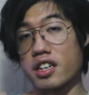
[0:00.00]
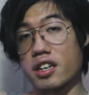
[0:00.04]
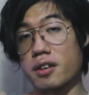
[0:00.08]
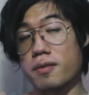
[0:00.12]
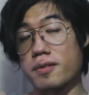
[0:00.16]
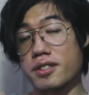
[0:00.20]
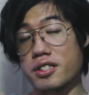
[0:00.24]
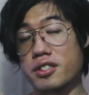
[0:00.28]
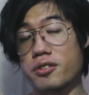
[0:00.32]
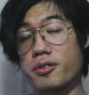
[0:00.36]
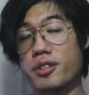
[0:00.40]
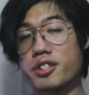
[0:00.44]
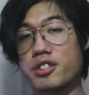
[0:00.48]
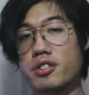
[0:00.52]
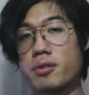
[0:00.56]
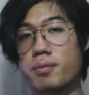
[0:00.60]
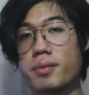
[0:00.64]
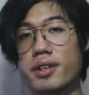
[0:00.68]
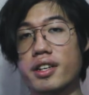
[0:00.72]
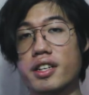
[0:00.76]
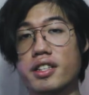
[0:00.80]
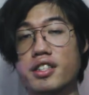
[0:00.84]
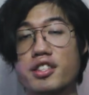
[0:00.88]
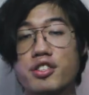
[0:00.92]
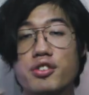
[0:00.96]
up is going to
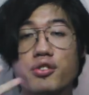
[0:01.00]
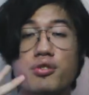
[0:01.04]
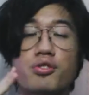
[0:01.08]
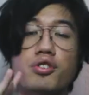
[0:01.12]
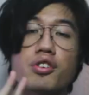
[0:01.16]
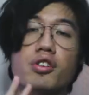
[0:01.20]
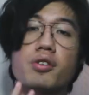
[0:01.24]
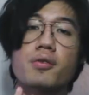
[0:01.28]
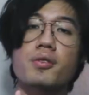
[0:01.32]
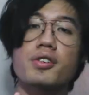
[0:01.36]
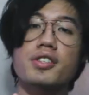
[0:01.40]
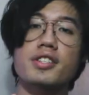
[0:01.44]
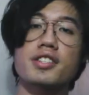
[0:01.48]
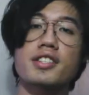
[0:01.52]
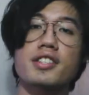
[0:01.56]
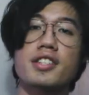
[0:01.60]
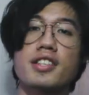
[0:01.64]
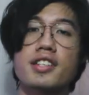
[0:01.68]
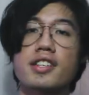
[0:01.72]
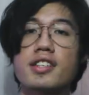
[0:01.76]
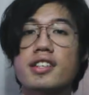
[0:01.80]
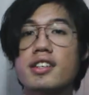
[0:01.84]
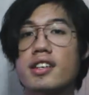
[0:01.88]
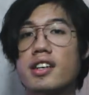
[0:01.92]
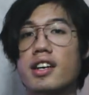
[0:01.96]
be the two
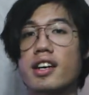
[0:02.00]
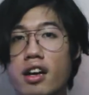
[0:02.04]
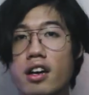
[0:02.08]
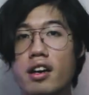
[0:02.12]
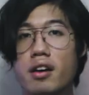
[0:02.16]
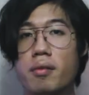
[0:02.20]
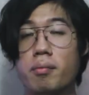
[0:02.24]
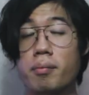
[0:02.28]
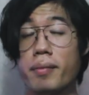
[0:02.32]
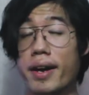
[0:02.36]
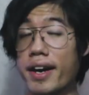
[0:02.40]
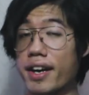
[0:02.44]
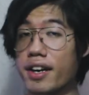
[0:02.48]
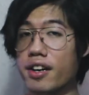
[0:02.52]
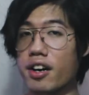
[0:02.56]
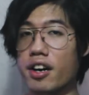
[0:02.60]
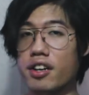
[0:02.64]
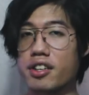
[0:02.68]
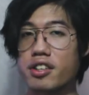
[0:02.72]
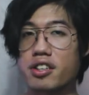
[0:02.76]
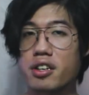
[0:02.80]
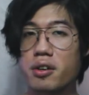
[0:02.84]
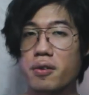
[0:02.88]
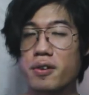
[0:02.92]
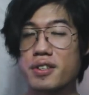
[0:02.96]
university,
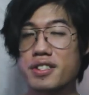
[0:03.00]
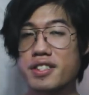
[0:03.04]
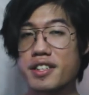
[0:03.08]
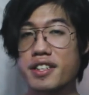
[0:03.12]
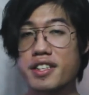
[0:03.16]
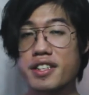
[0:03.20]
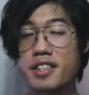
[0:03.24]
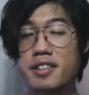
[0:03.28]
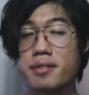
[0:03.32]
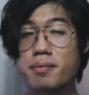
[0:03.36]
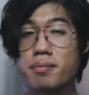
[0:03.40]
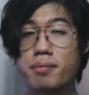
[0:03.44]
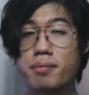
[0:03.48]
Bangkok University,